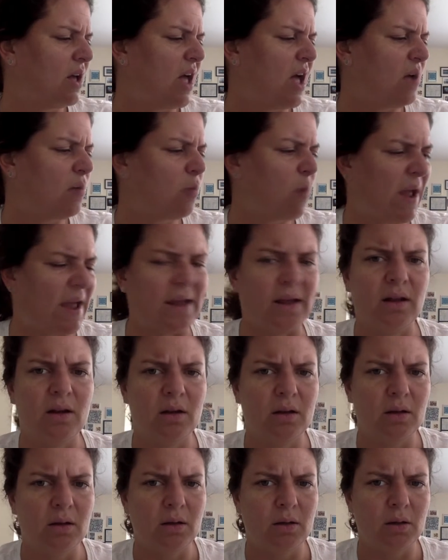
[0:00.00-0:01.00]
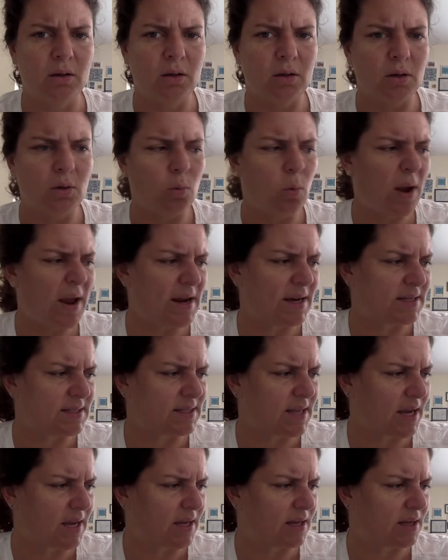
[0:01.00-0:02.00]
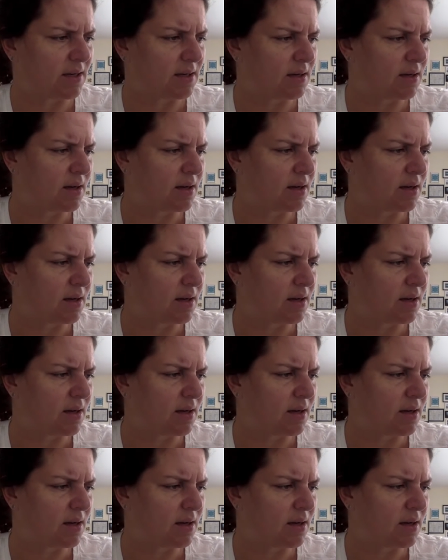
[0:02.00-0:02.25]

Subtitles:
And wait a second.